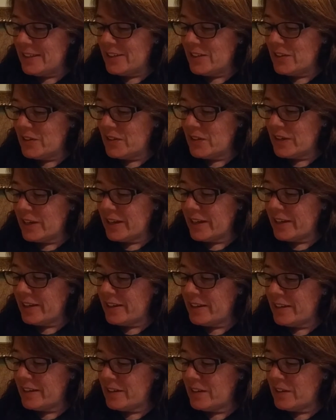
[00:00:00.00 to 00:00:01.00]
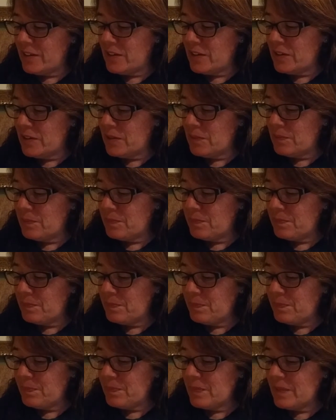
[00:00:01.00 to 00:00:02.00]
Okay.
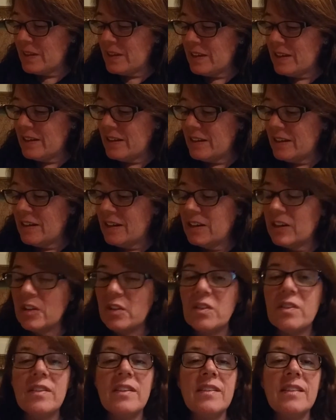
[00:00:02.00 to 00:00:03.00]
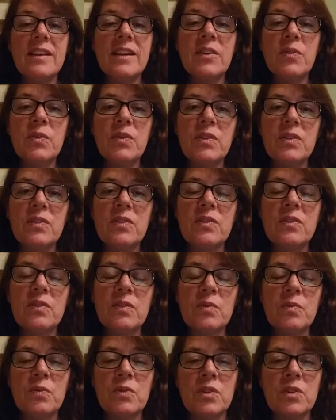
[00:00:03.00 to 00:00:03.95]
Another thing that I was